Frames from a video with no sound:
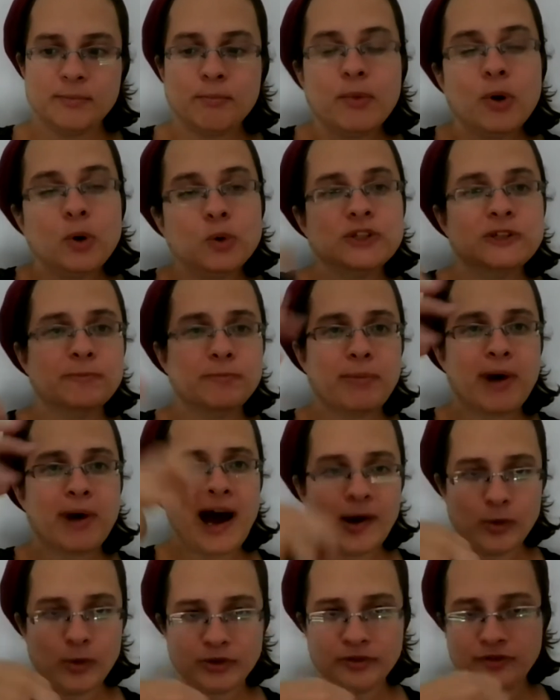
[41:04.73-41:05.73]
most
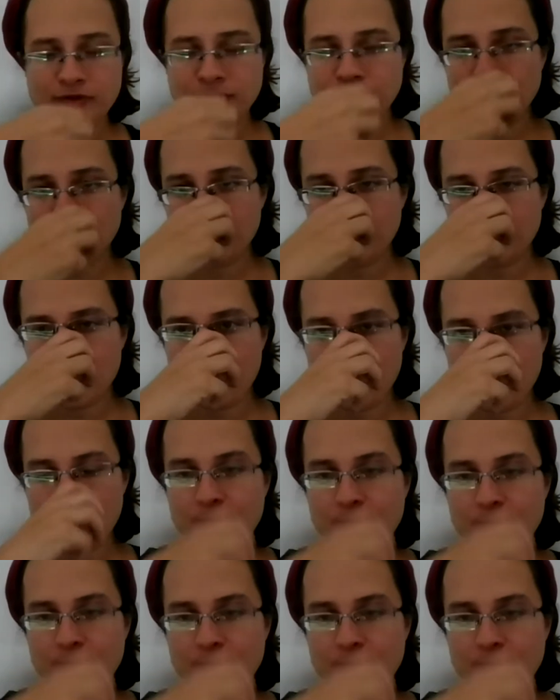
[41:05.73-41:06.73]
powerful or the
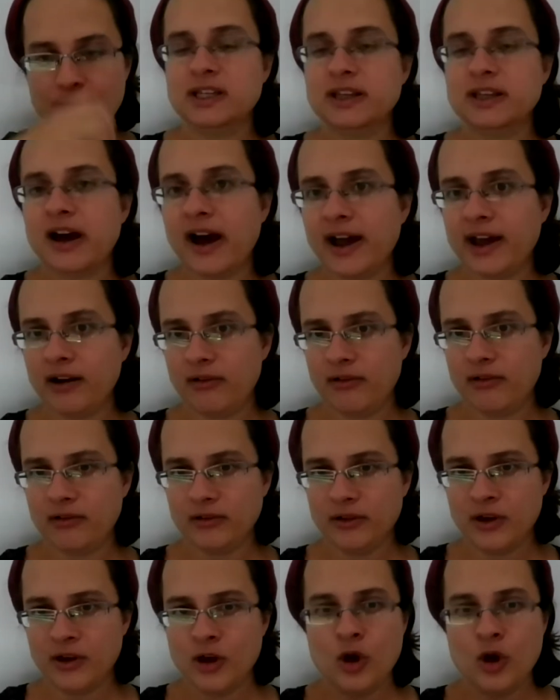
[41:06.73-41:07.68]
most entitled